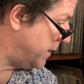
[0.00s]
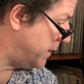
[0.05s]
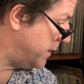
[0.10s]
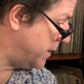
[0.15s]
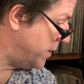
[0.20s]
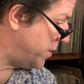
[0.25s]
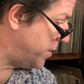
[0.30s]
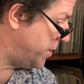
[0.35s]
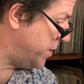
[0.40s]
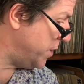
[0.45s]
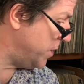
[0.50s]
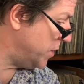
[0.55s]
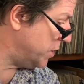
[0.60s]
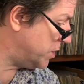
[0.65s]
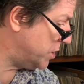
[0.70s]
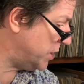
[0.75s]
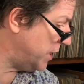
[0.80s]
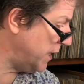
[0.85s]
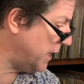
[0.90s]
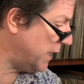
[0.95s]

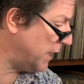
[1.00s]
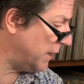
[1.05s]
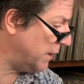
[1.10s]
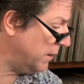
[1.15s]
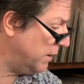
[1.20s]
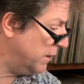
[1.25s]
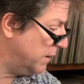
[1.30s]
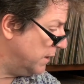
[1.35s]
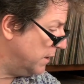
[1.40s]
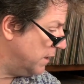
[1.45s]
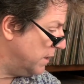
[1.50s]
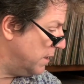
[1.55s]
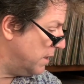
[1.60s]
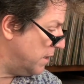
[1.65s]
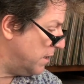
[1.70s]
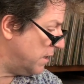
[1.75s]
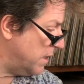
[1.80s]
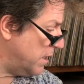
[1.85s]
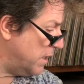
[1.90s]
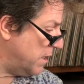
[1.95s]
thirteen
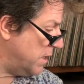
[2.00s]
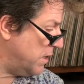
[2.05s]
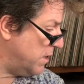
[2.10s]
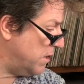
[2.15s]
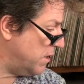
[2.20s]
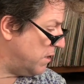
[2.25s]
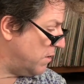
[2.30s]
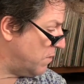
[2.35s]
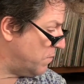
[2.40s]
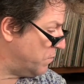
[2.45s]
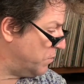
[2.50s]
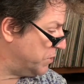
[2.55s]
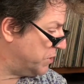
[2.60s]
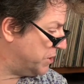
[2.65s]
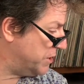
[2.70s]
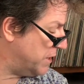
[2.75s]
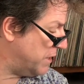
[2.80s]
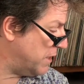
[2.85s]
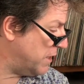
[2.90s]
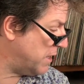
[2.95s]
uh,
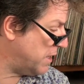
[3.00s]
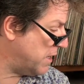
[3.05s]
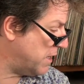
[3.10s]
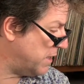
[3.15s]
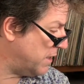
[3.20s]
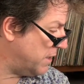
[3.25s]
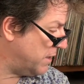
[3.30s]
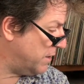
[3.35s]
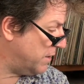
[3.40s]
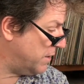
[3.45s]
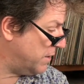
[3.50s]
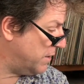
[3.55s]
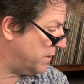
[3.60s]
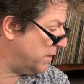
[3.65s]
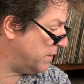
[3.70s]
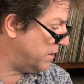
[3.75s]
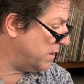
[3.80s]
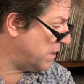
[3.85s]
was uh,